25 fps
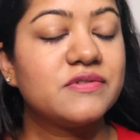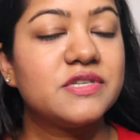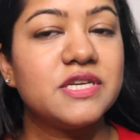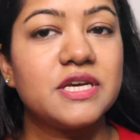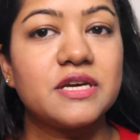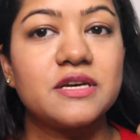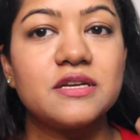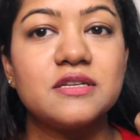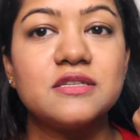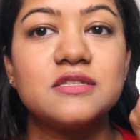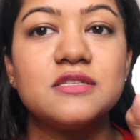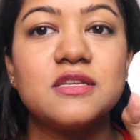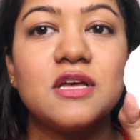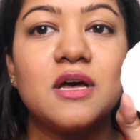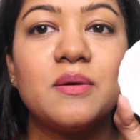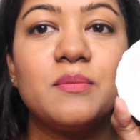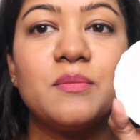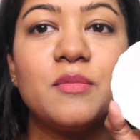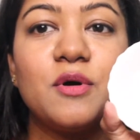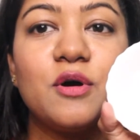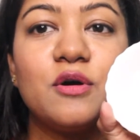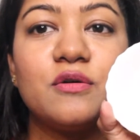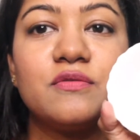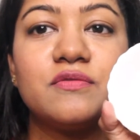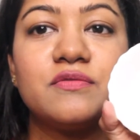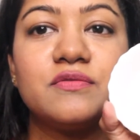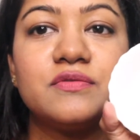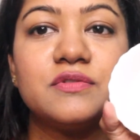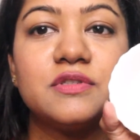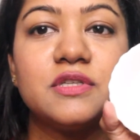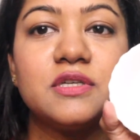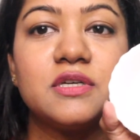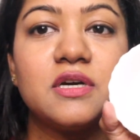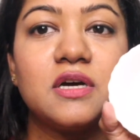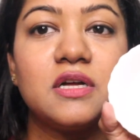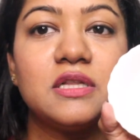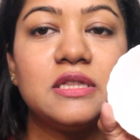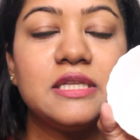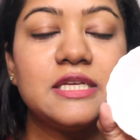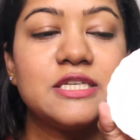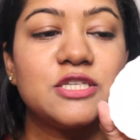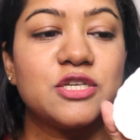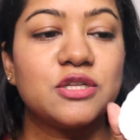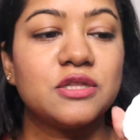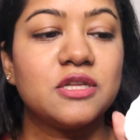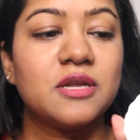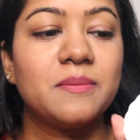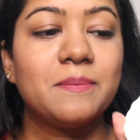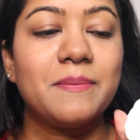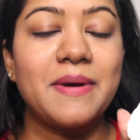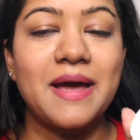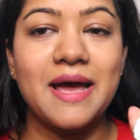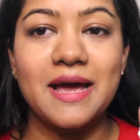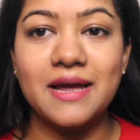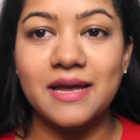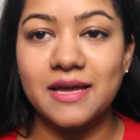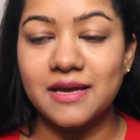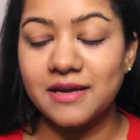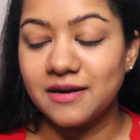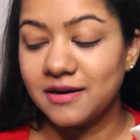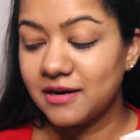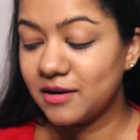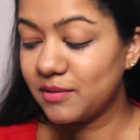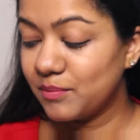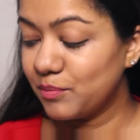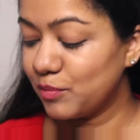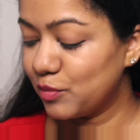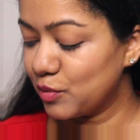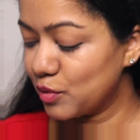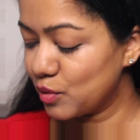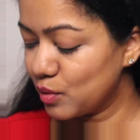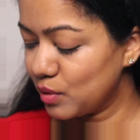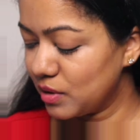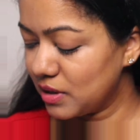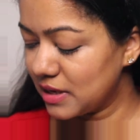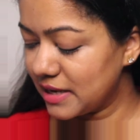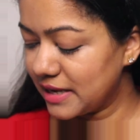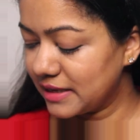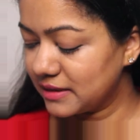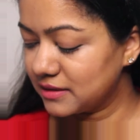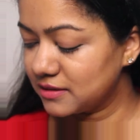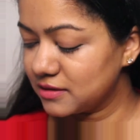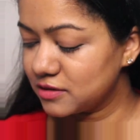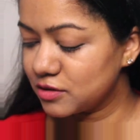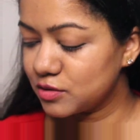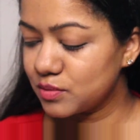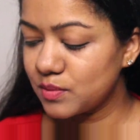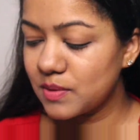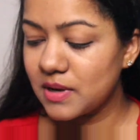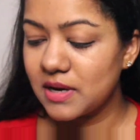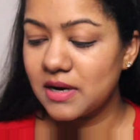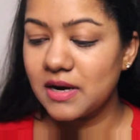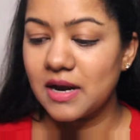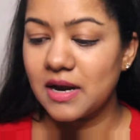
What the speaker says: taken some of the Haldi Chandan pack in a bowl like this one,